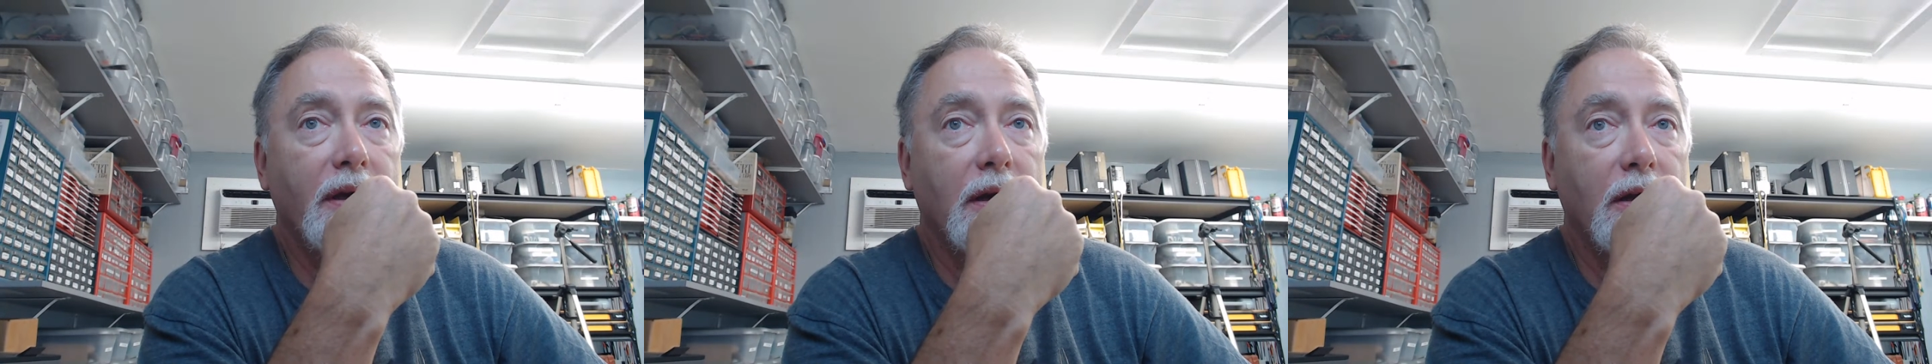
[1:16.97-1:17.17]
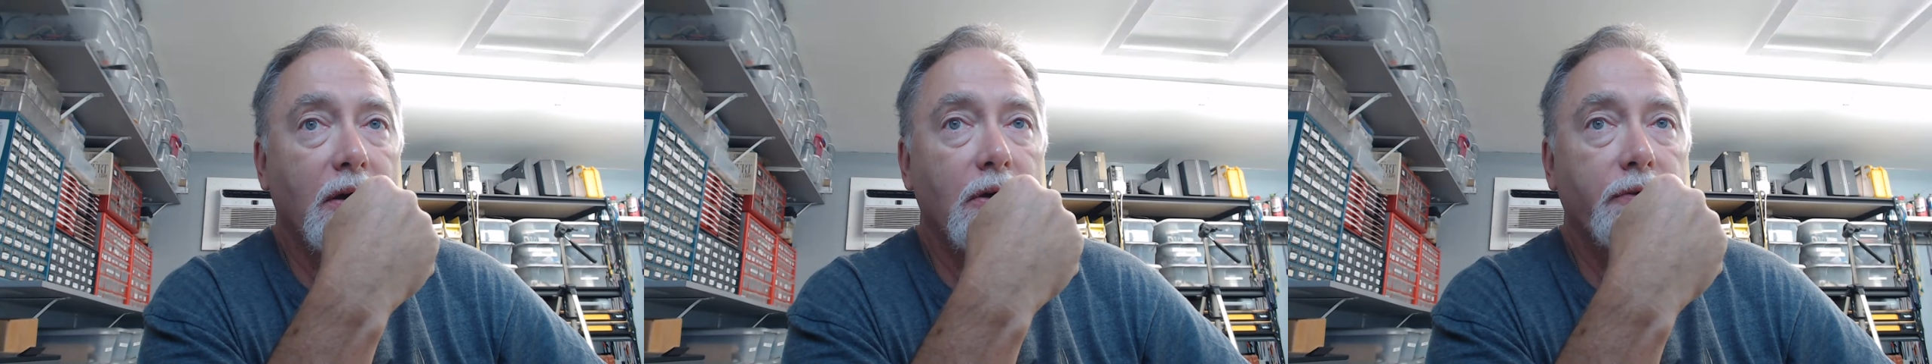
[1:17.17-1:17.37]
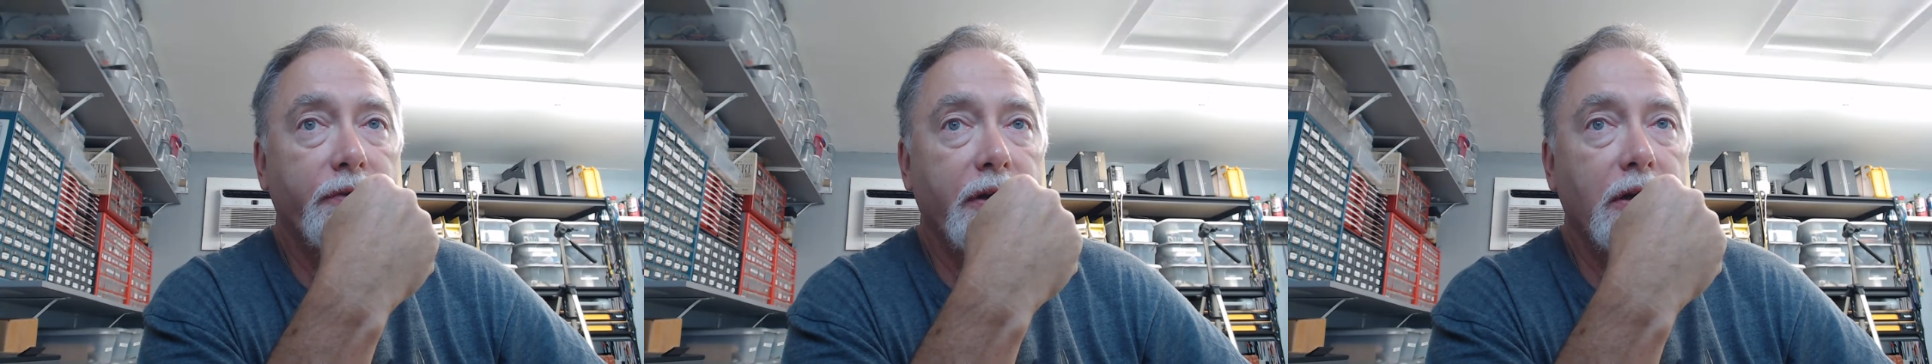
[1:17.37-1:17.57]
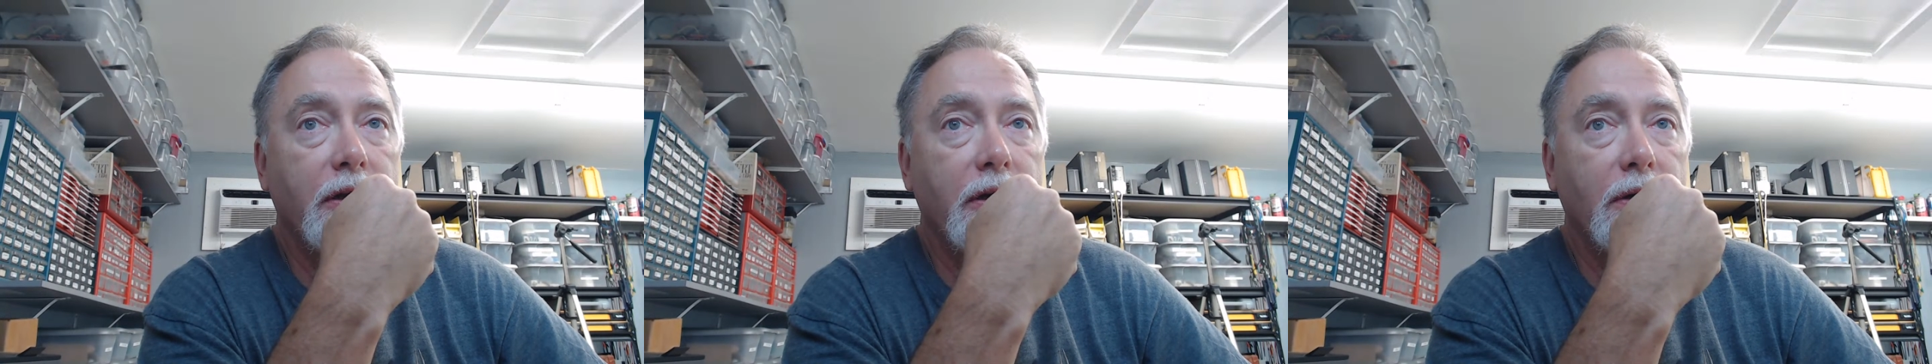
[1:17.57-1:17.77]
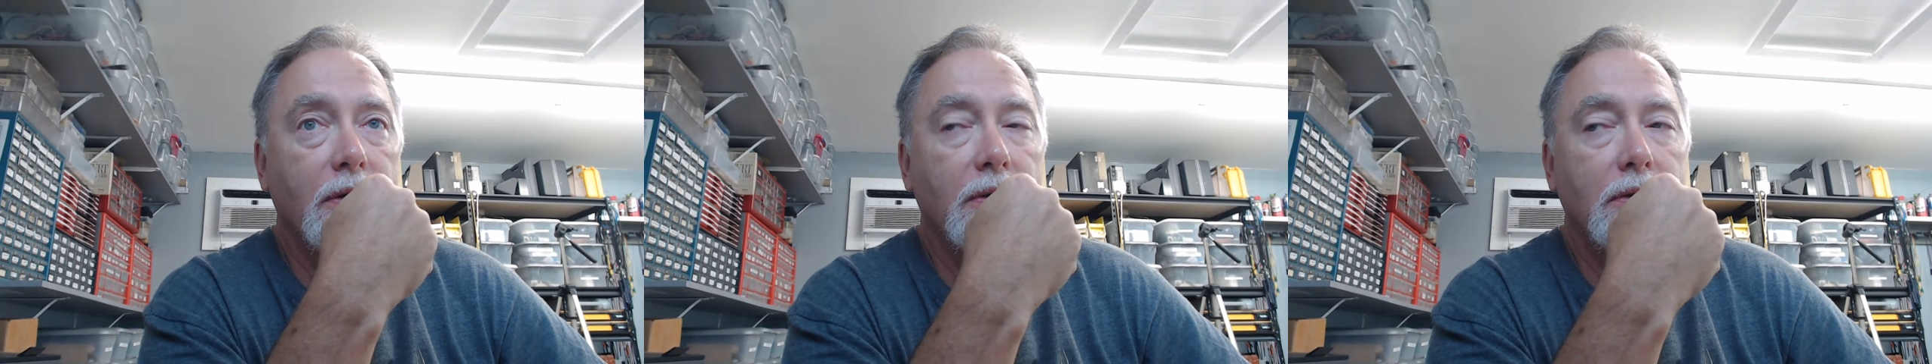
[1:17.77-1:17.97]
long
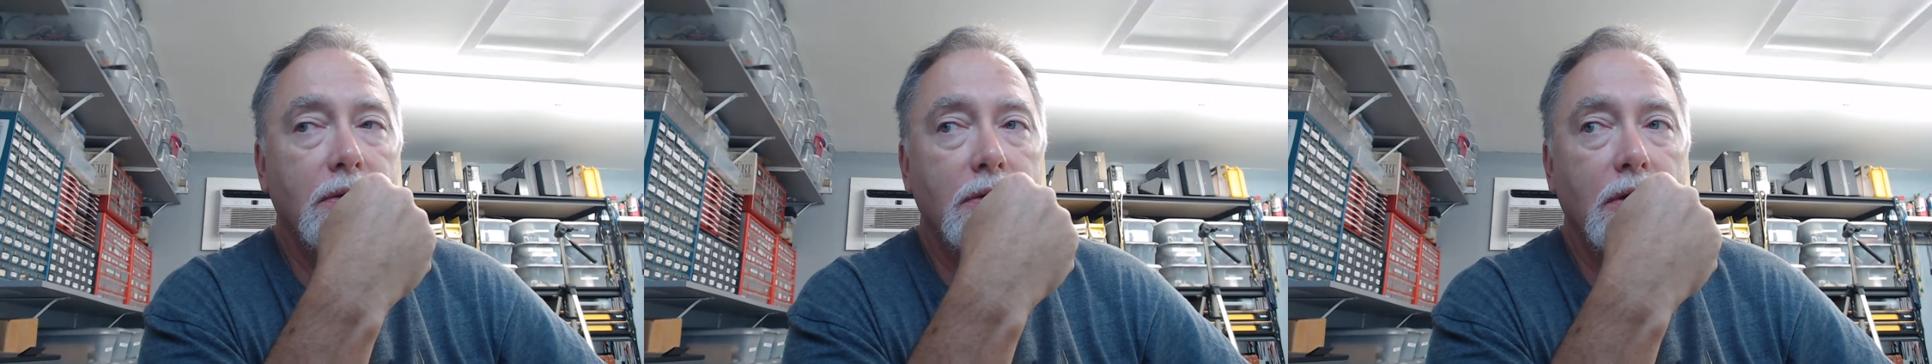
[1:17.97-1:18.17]
video.